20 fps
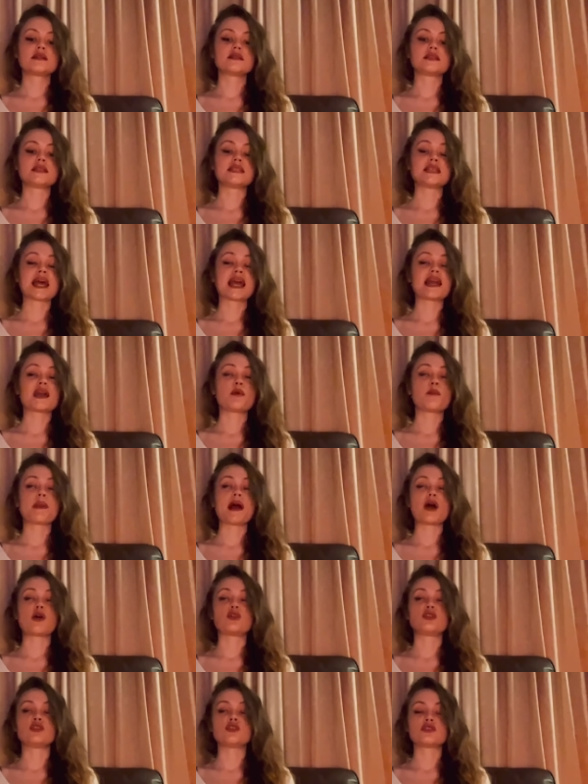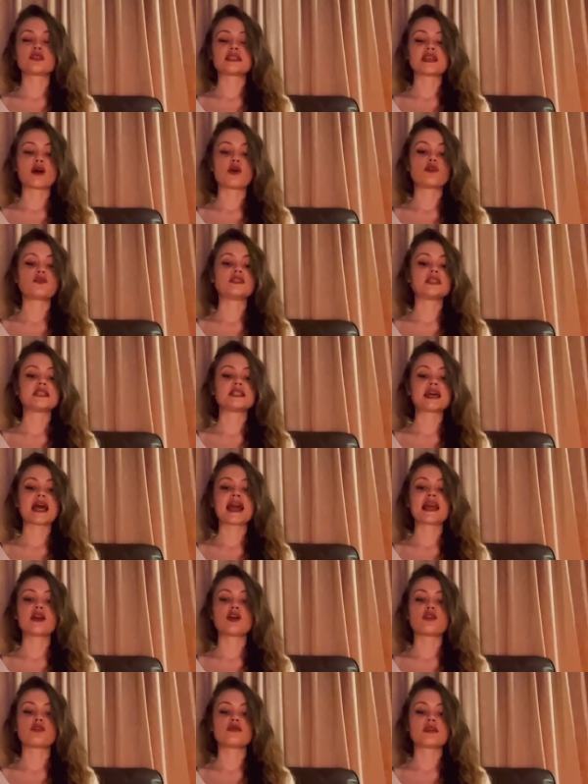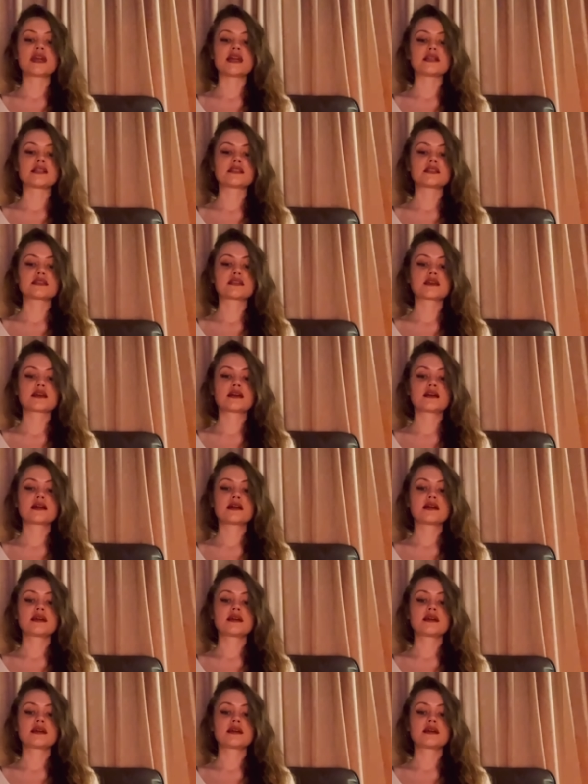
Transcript: to take a bet on yourself, to take a risk,